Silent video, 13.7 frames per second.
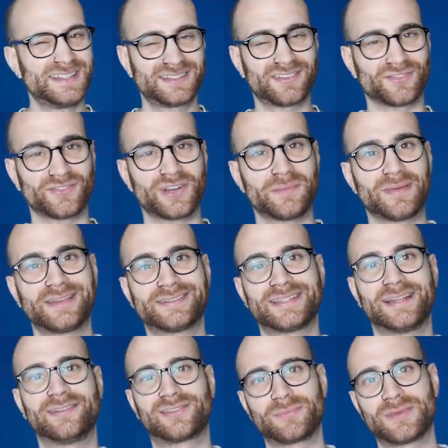Doesn't really make
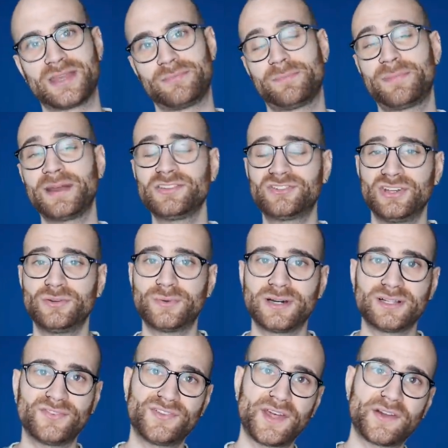sense to me. But Ben
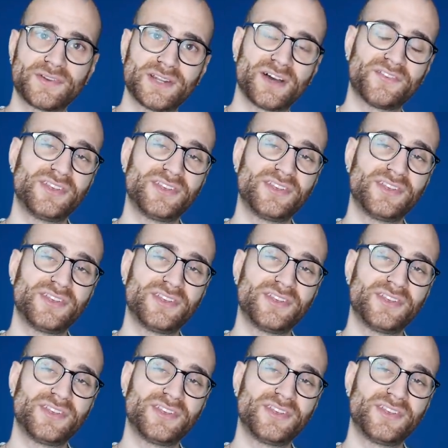Chilwell, fair enough.